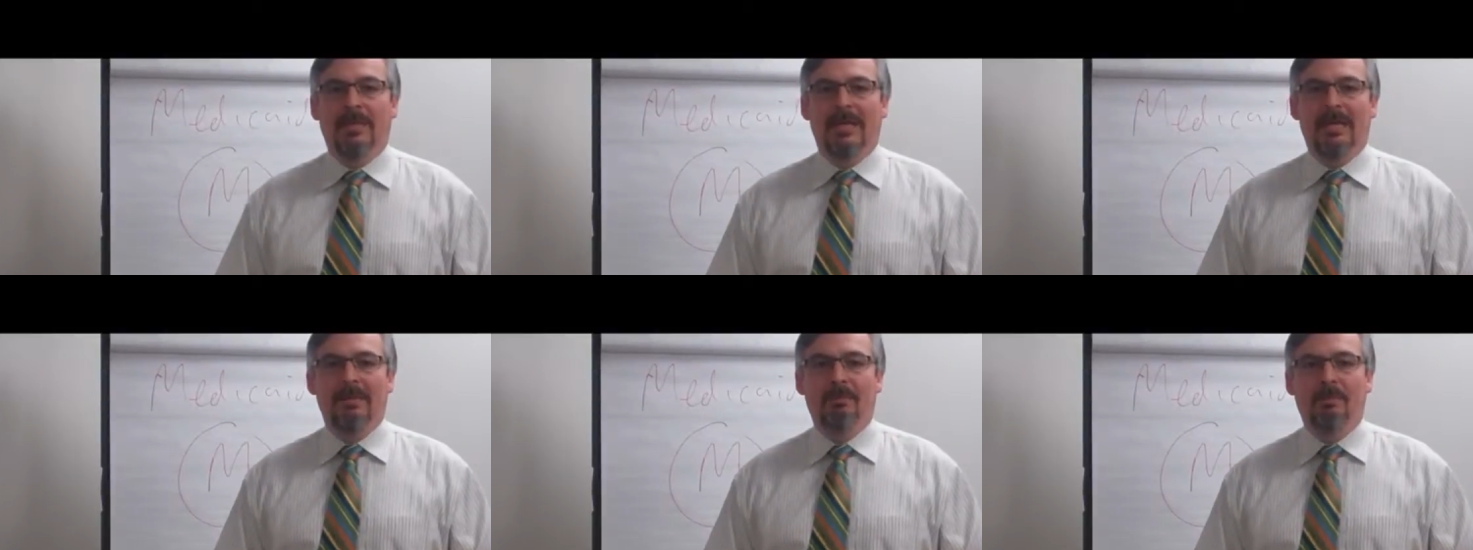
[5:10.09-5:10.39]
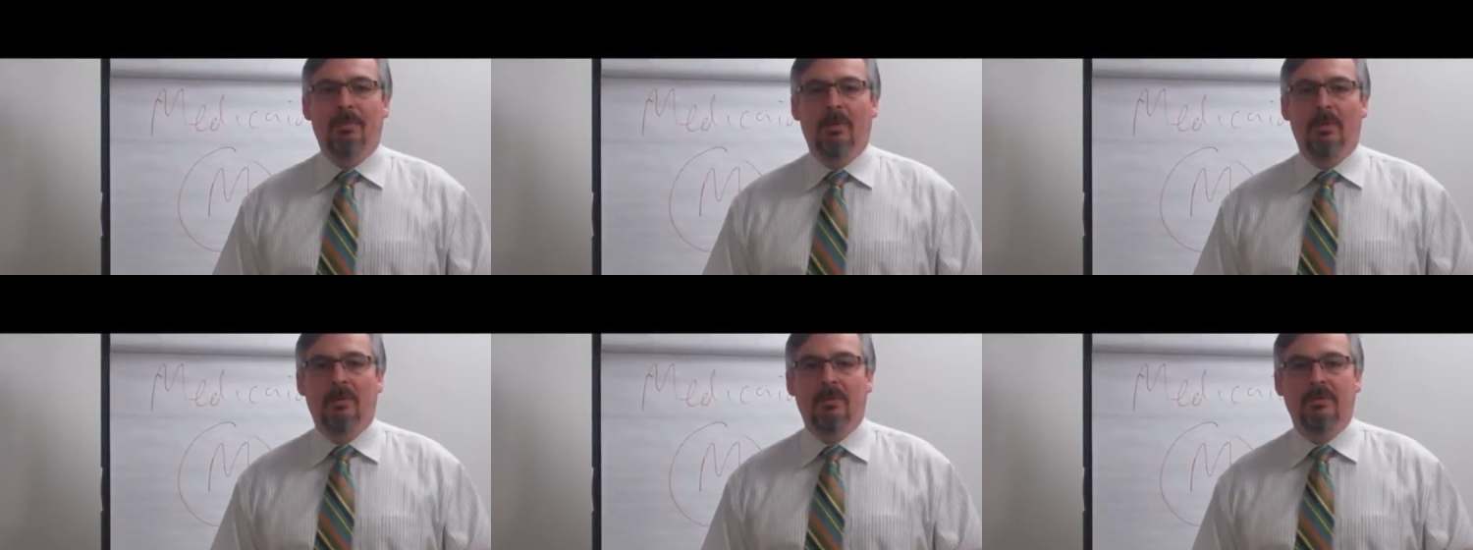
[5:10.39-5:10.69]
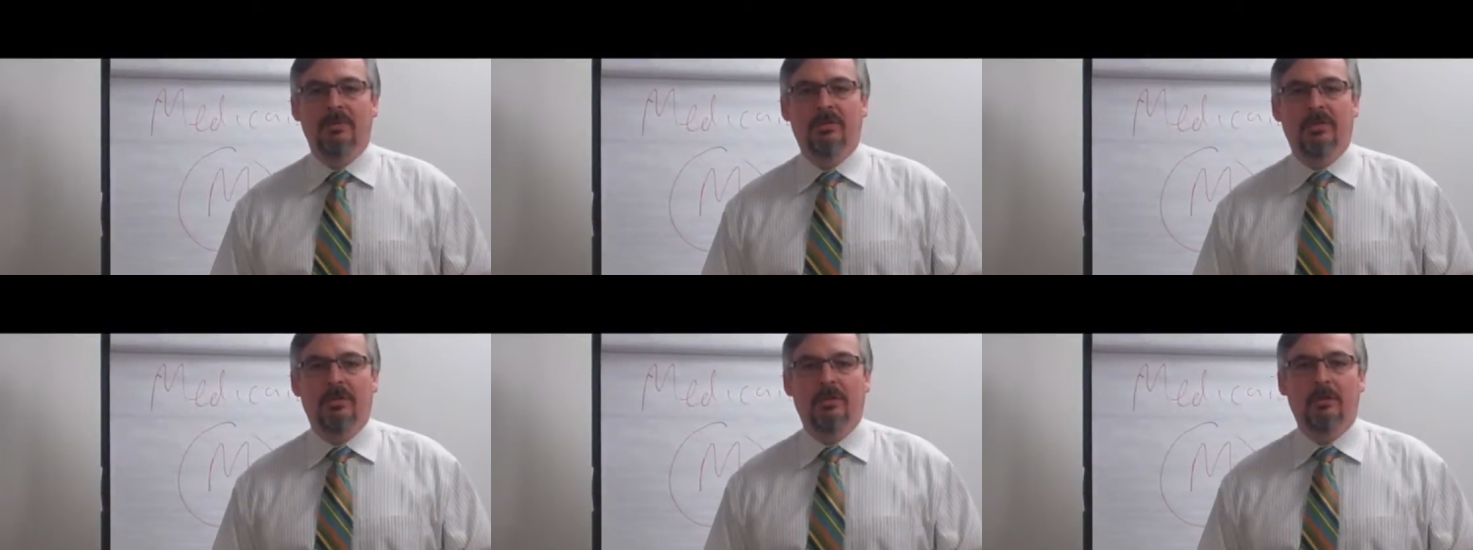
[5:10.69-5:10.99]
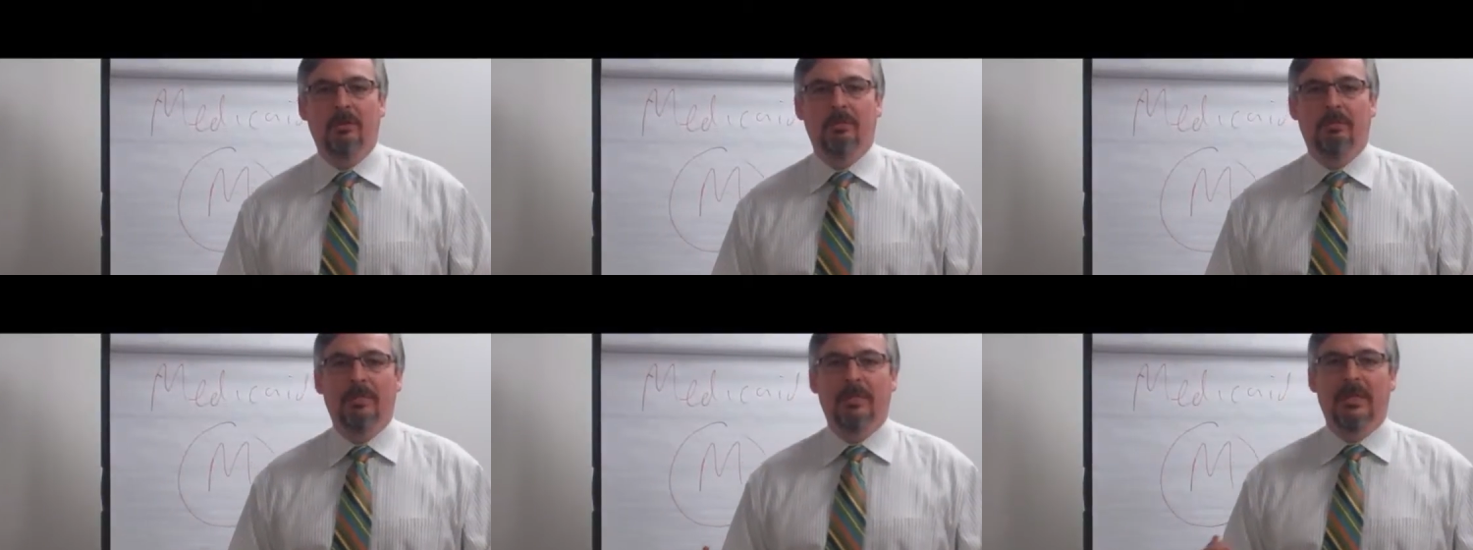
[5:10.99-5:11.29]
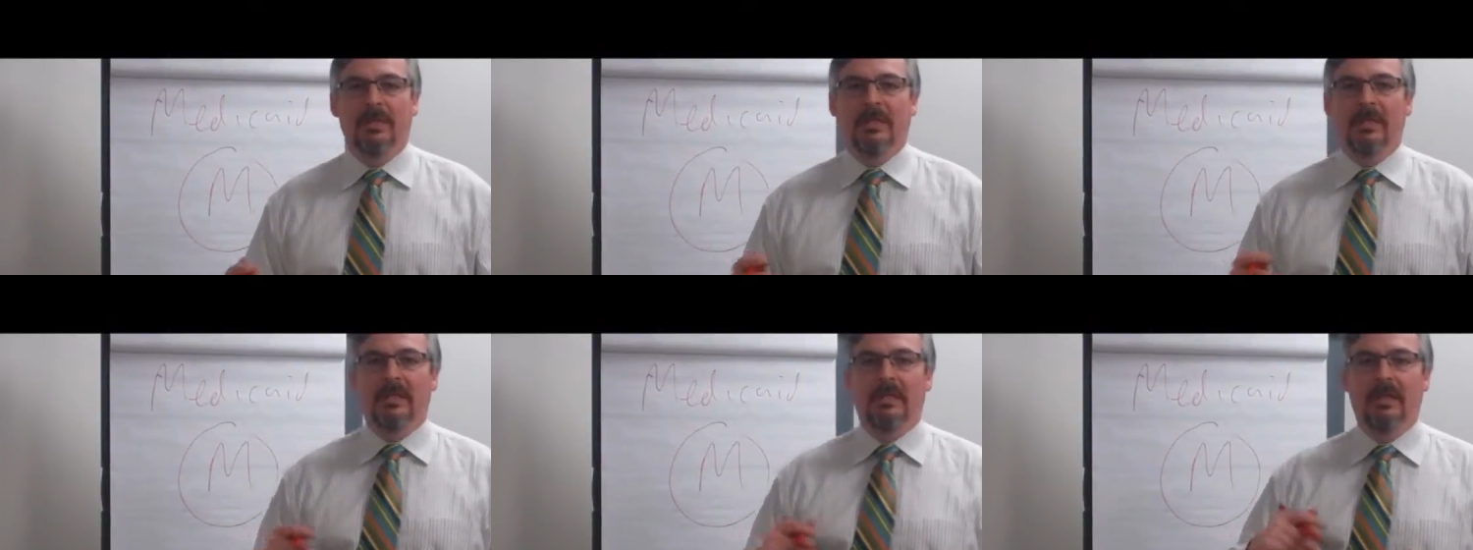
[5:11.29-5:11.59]
people to
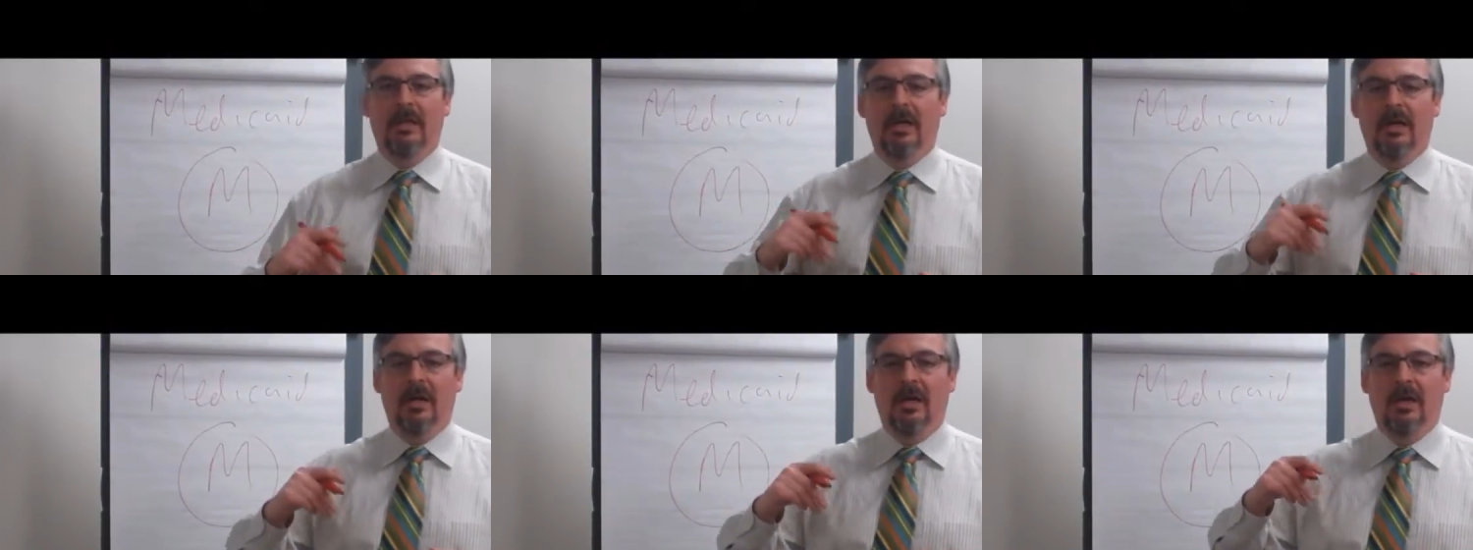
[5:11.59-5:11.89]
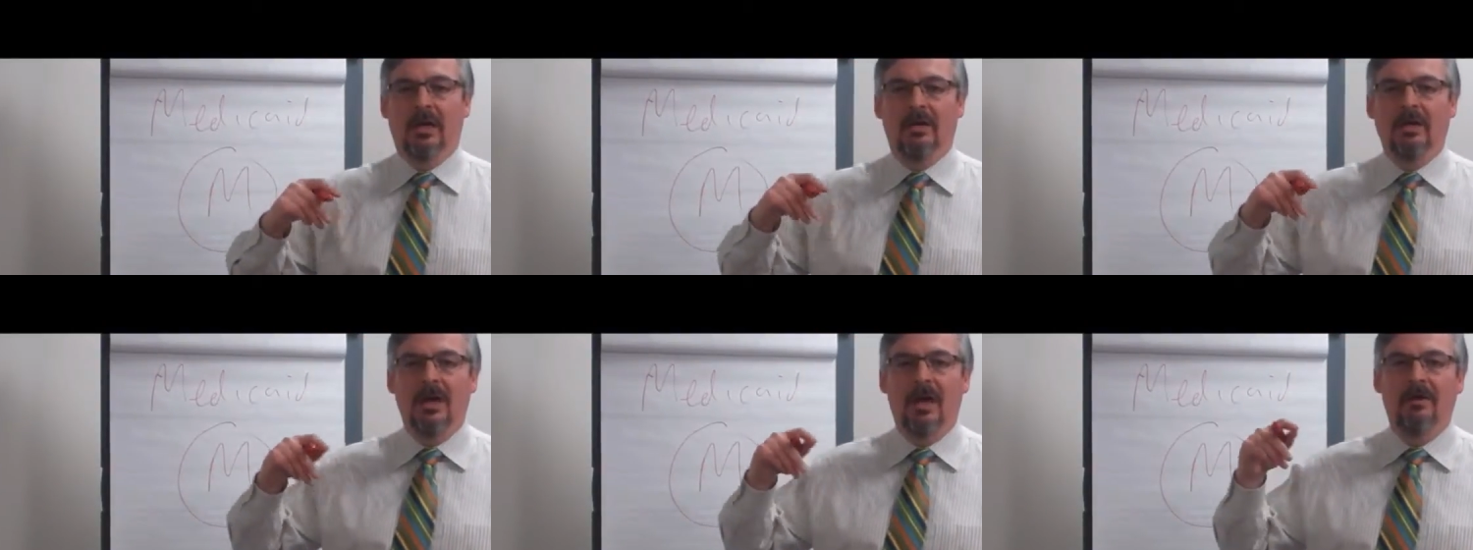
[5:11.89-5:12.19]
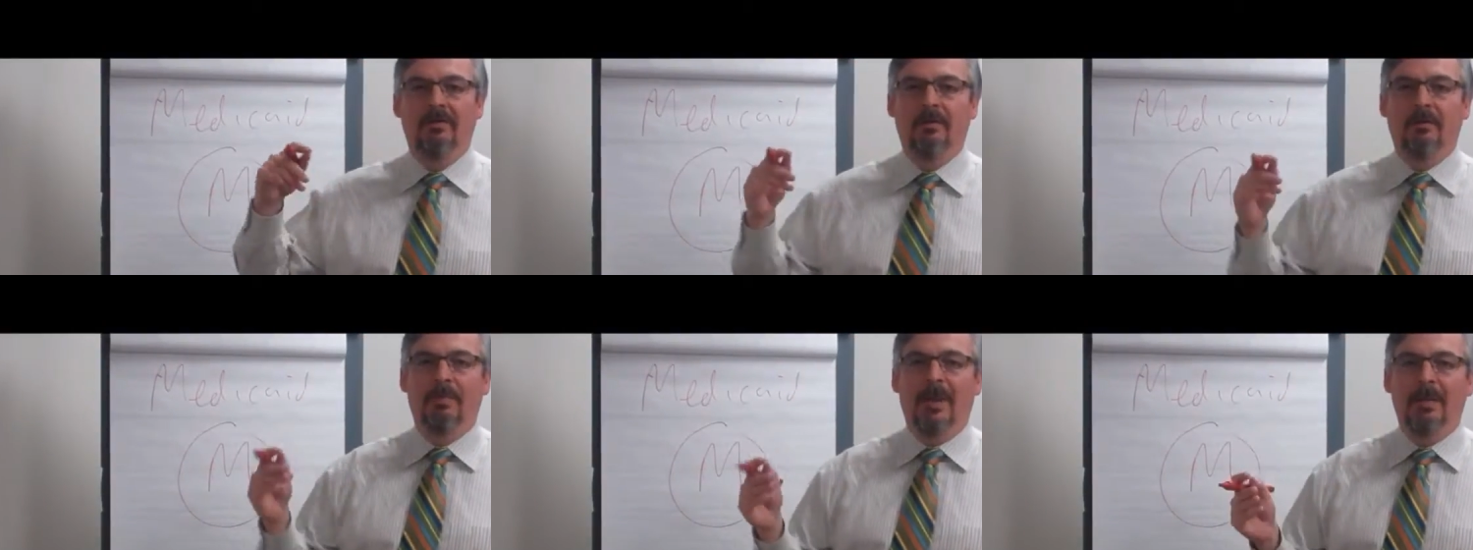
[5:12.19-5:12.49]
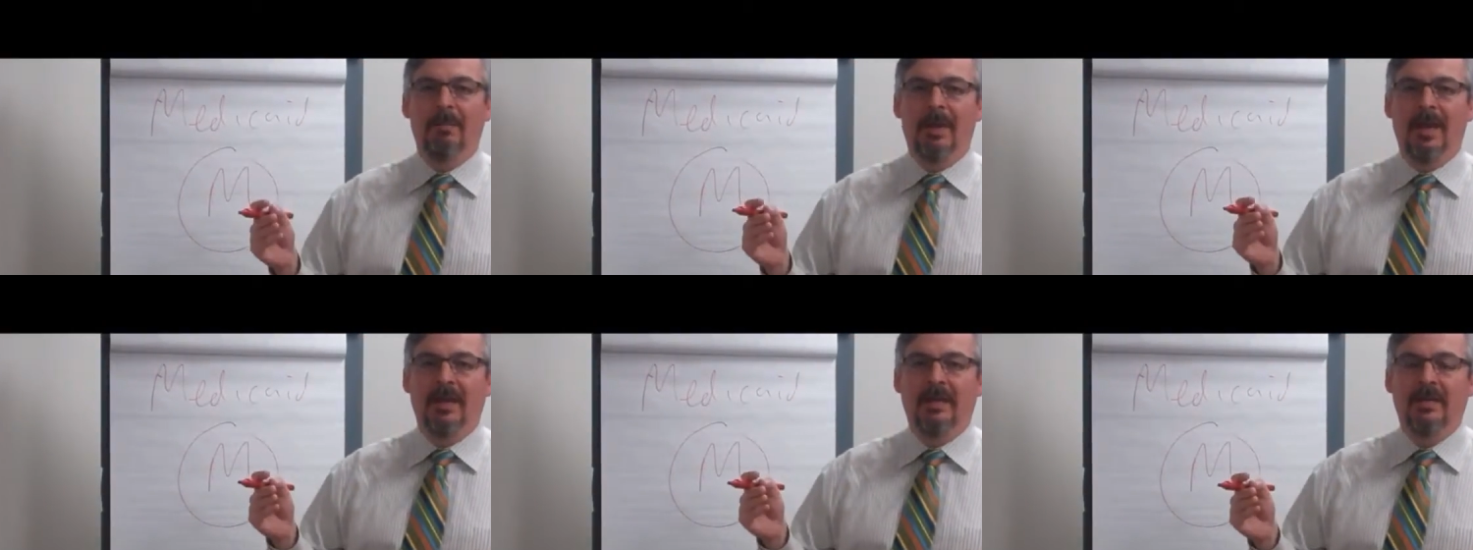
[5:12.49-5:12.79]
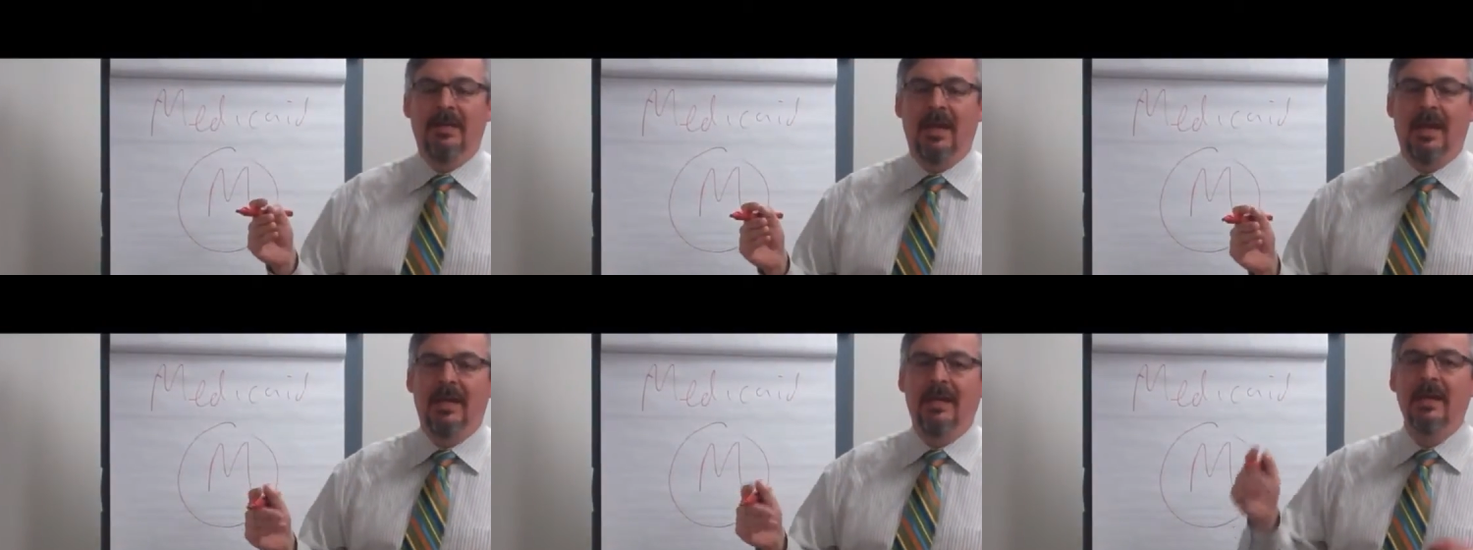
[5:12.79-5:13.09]
be covered by
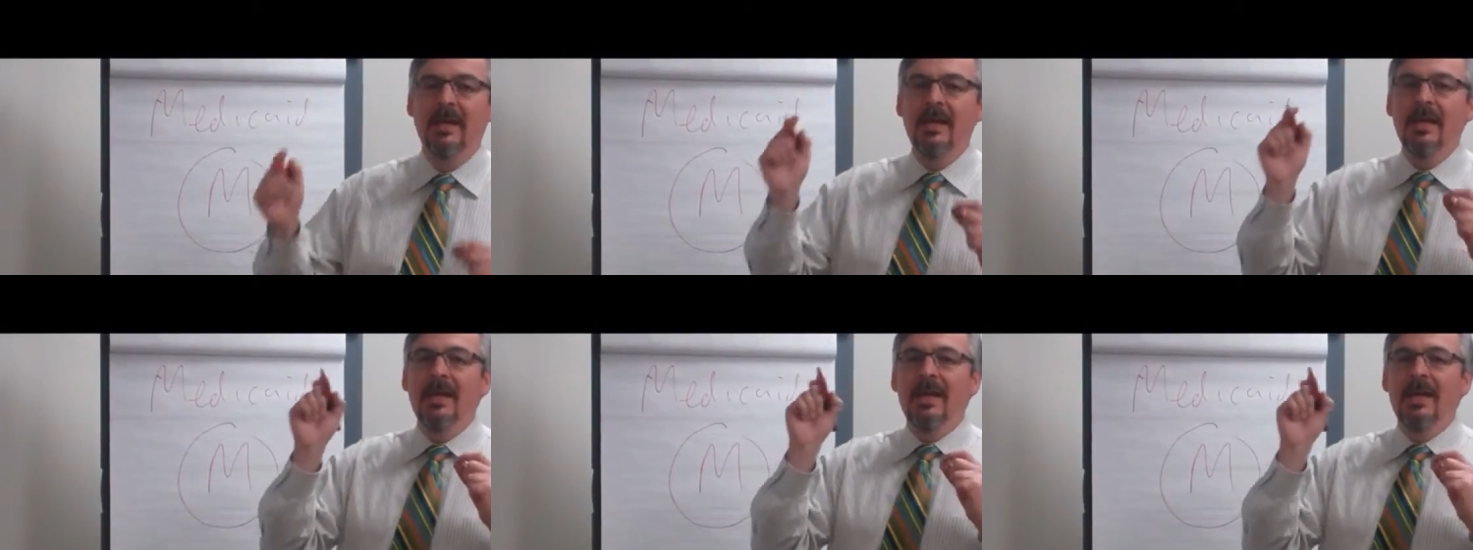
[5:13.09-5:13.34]
Medicaid.